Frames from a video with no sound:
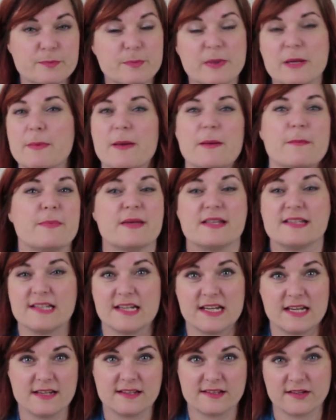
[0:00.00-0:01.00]
been a bit
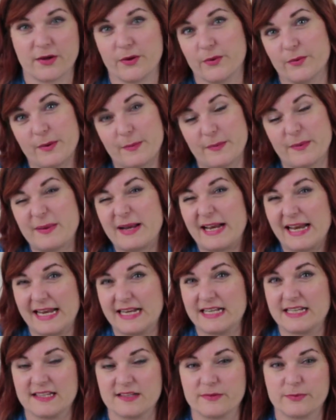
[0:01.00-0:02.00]
busy, so I'm a bit
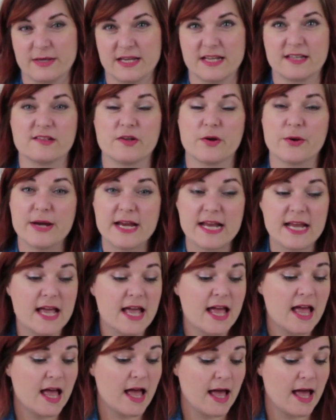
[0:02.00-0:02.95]
late this week, sorry.